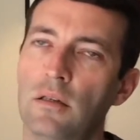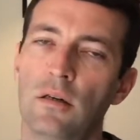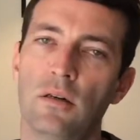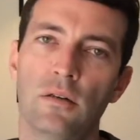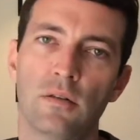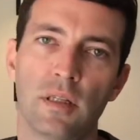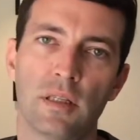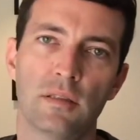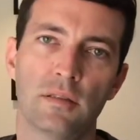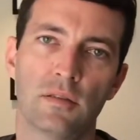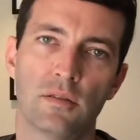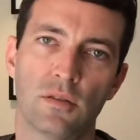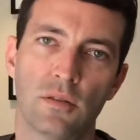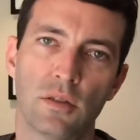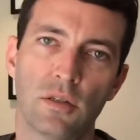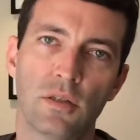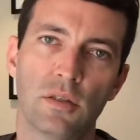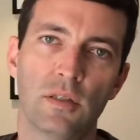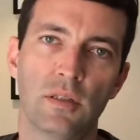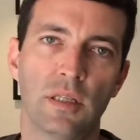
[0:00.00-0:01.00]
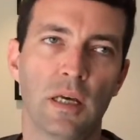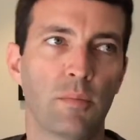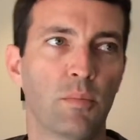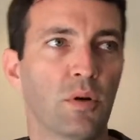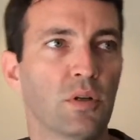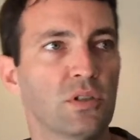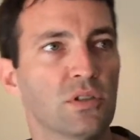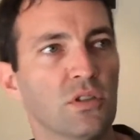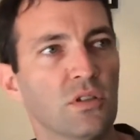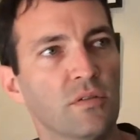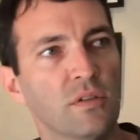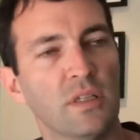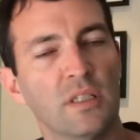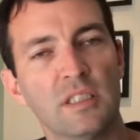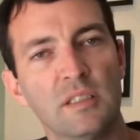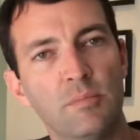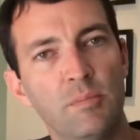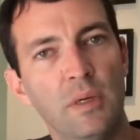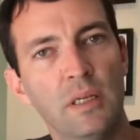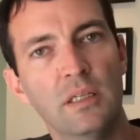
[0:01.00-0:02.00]
Oh, that's good. And that person over there
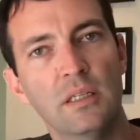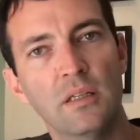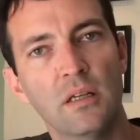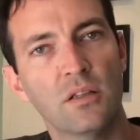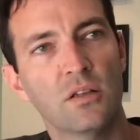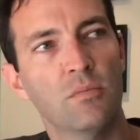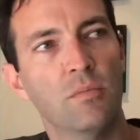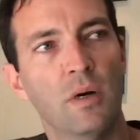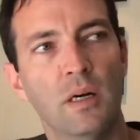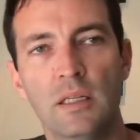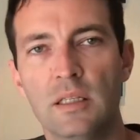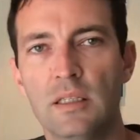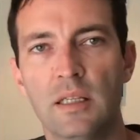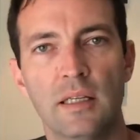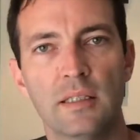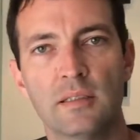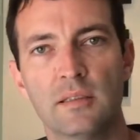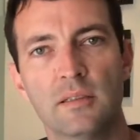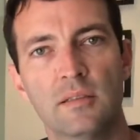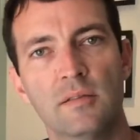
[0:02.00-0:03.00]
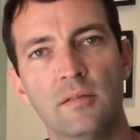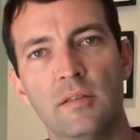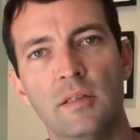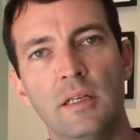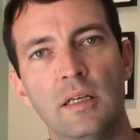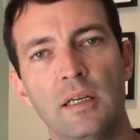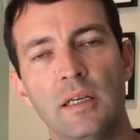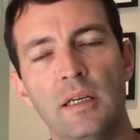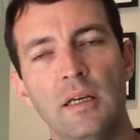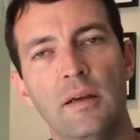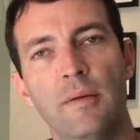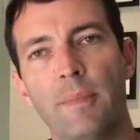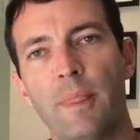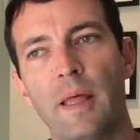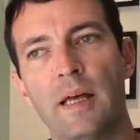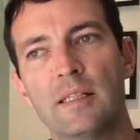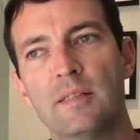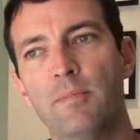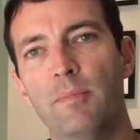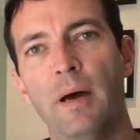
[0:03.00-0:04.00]
spending all their money,
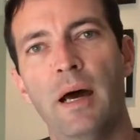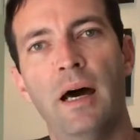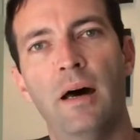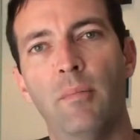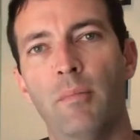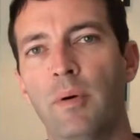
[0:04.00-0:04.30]
that's bad.